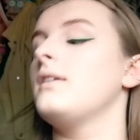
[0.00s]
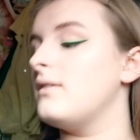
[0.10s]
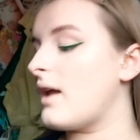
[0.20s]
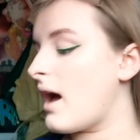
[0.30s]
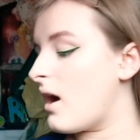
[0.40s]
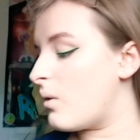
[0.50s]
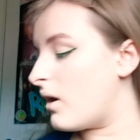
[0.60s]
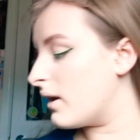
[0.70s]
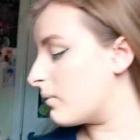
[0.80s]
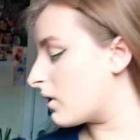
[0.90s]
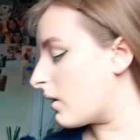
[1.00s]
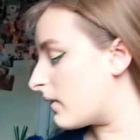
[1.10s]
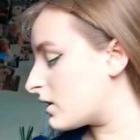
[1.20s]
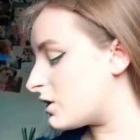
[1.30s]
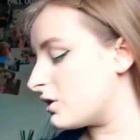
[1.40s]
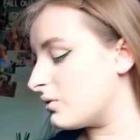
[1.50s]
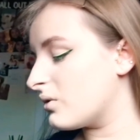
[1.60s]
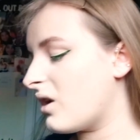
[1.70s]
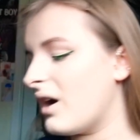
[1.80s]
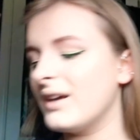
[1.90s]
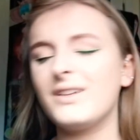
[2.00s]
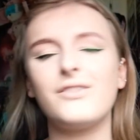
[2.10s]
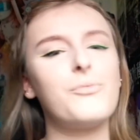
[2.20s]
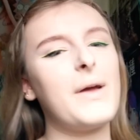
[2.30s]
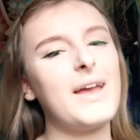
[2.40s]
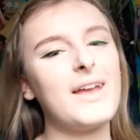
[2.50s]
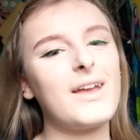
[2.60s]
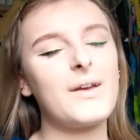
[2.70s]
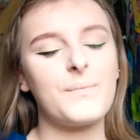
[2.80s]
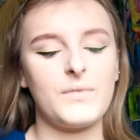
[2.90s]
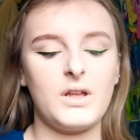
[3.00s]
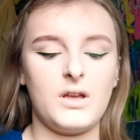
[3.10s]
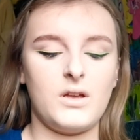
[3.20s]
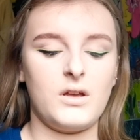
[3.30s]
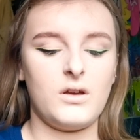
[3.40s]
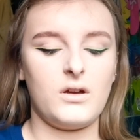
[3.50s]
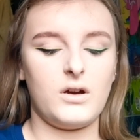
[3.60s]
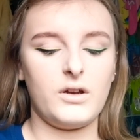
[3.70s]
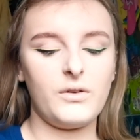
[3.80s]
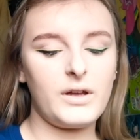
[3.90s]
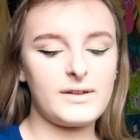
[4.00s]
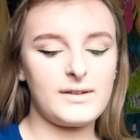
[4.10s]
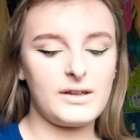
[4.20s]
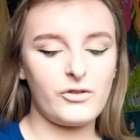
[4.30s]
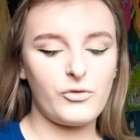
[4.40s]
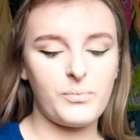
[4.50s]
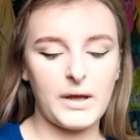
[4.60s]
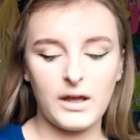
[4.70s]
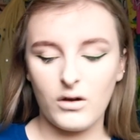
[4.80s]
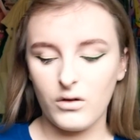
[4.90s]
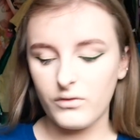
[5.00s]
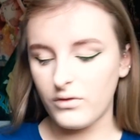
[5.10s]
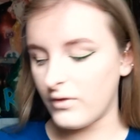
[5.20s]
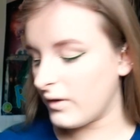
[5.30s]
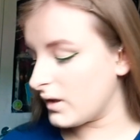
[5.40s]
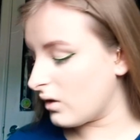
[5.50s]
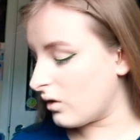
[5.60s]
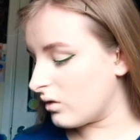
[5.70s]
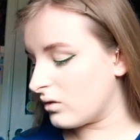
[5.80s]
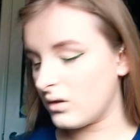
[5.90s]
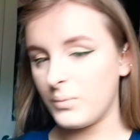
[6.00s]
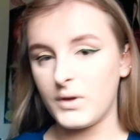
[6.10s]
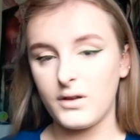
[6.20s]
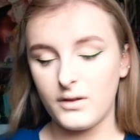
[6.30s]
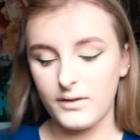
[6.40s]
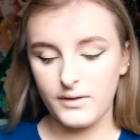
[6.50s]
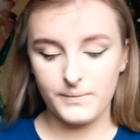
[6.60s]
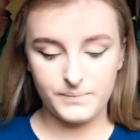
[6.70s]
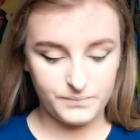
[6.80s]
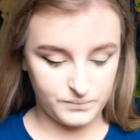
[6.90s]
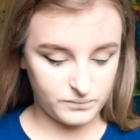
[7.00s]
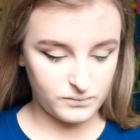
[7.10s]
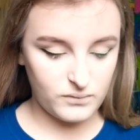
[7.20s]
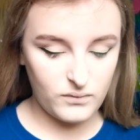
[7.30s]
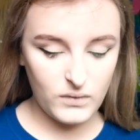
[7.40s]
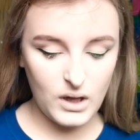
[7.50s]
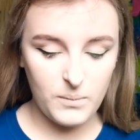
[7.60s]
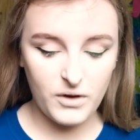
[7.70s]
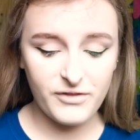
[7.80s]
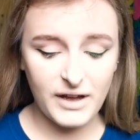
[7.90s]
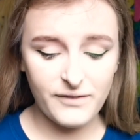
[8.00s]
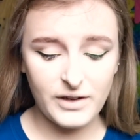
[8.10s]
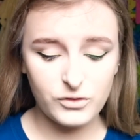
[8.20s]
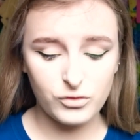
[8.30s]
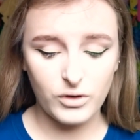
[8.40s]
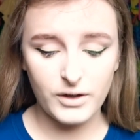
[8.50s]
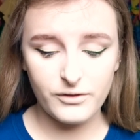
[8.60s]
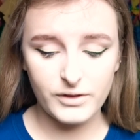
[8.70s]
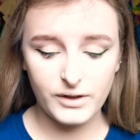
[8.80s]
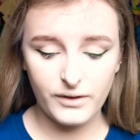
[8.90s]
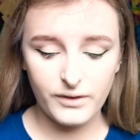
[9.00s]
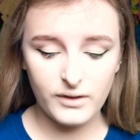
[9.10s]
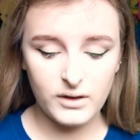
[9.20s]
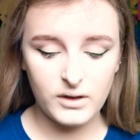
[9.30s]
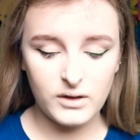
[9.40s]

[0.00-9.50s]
Now I'm going to kind of bake. I don't like to leave bake on for very long because I'm not a fan of how dry it feels.